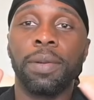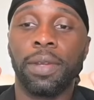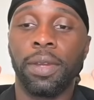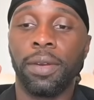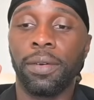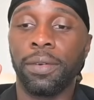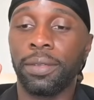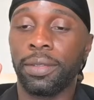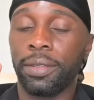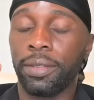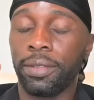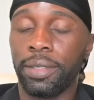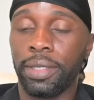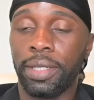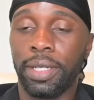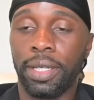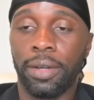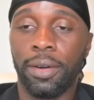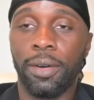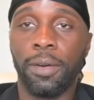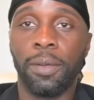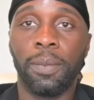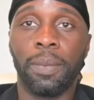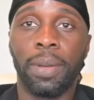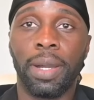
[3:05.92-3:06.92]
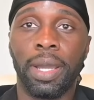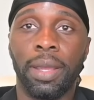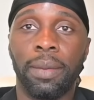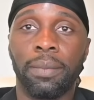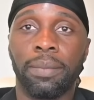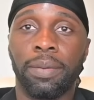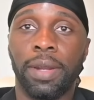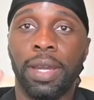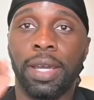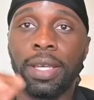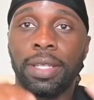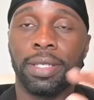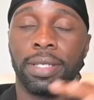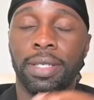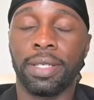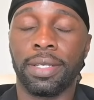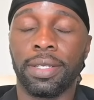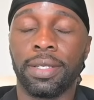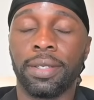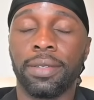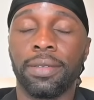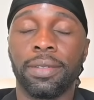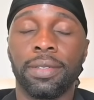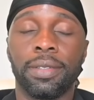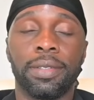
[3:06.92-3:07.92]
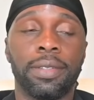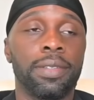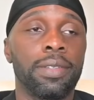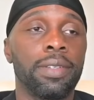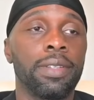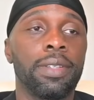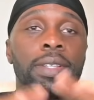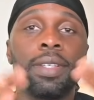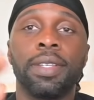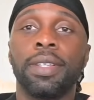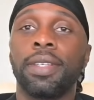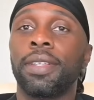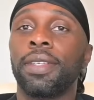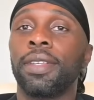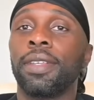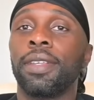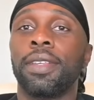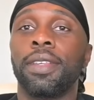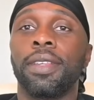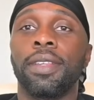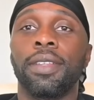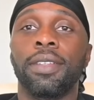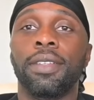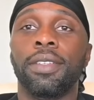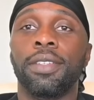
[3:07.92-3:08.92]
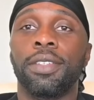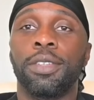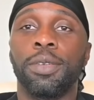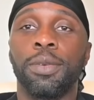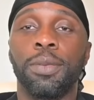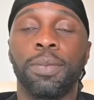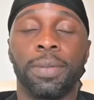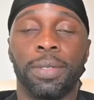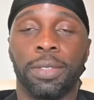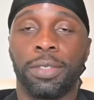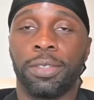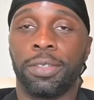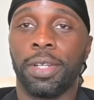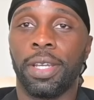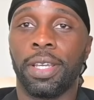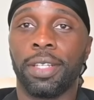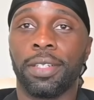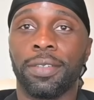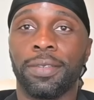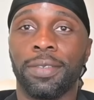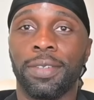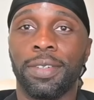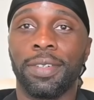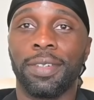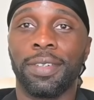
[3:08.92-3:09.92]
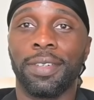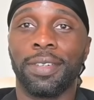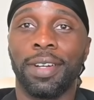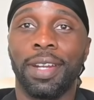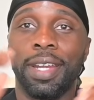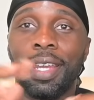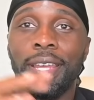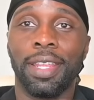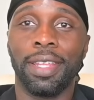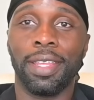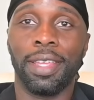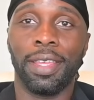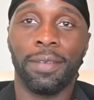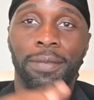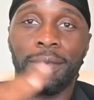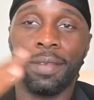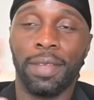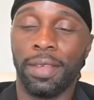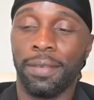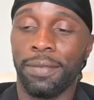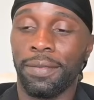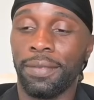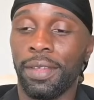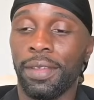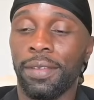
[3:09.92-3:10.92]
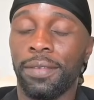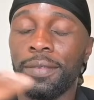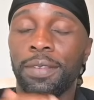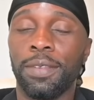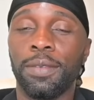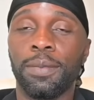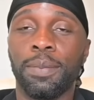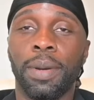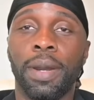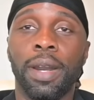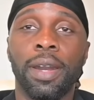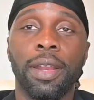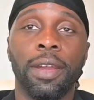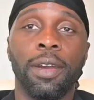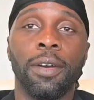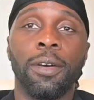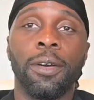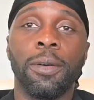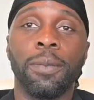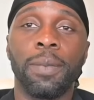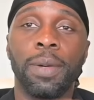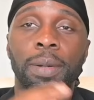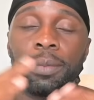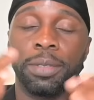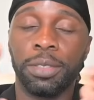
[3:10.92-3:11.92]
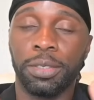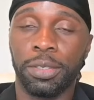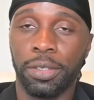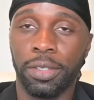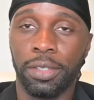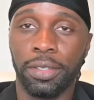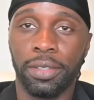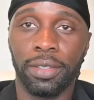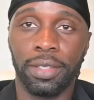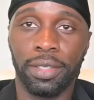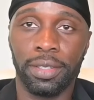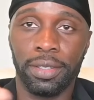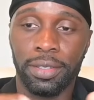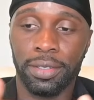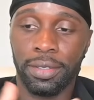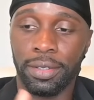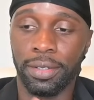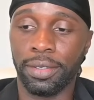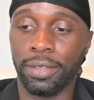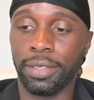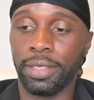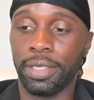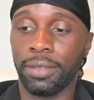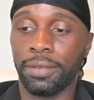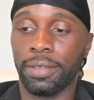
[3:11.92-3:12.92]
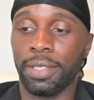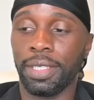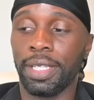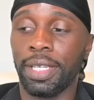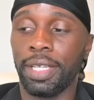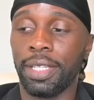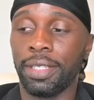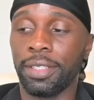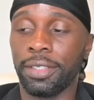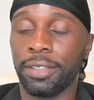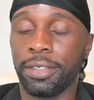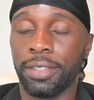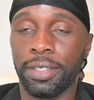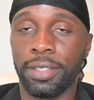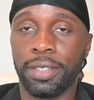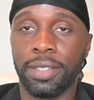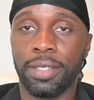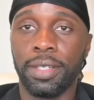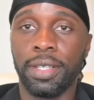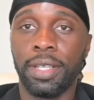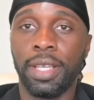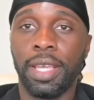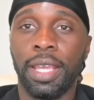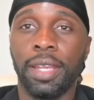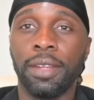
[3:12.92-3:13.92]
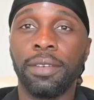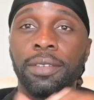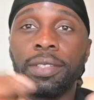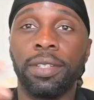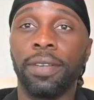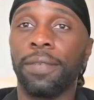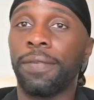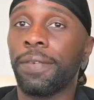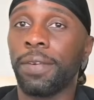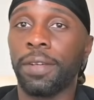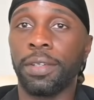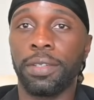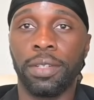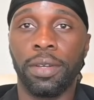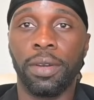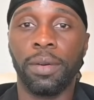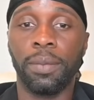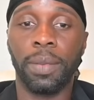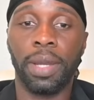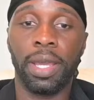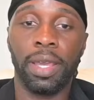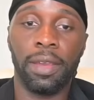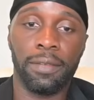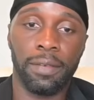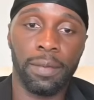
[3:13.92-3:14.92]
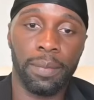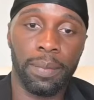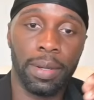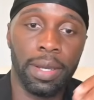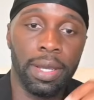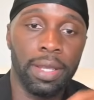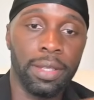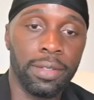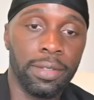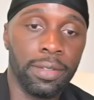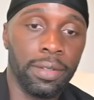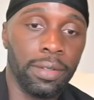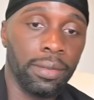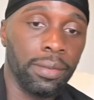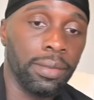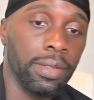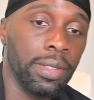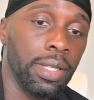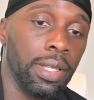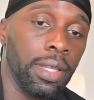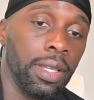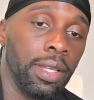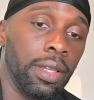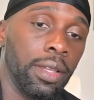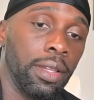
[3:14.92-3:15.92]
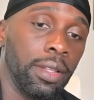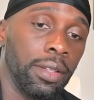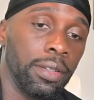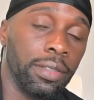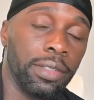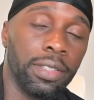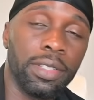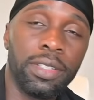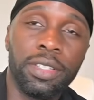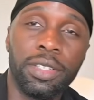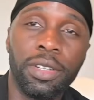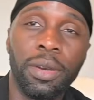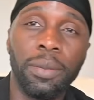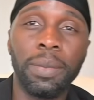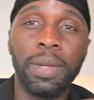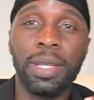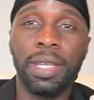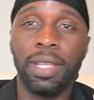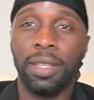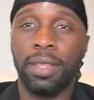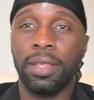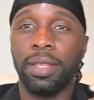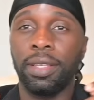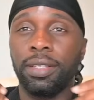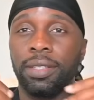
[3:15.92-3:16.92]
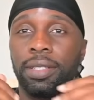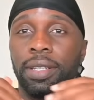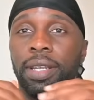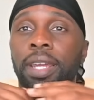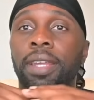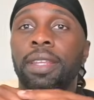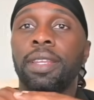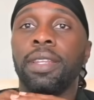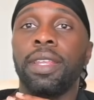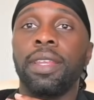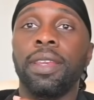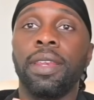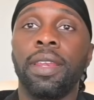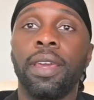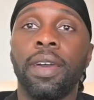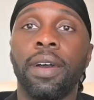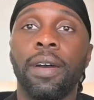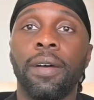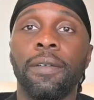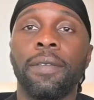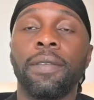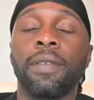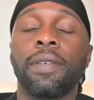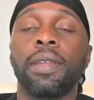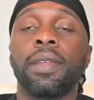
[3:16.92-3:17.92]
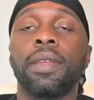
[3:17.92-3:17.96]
going through the home buying process. It was super stressful, right? If you bought a home, I'm sure you could certainly relate. And it was the first home I ever bought. So there's just so many things that I didn't know.